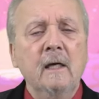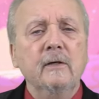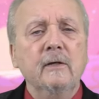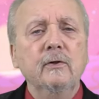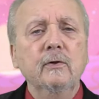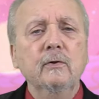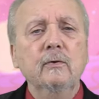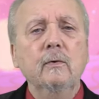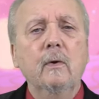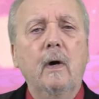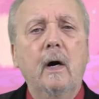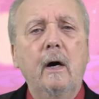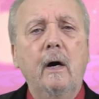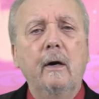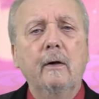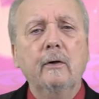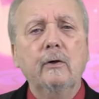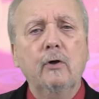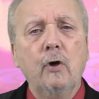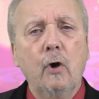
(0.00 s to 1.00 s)
You
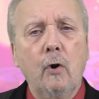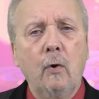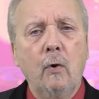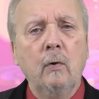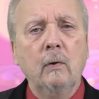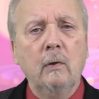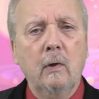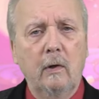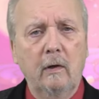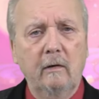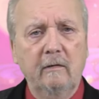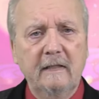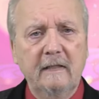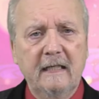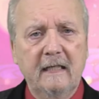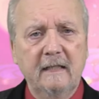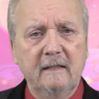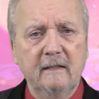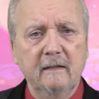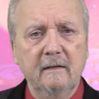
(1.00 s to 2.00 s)
are
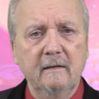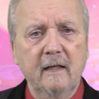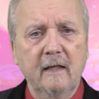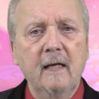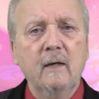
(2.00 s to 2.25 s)
goal-oriented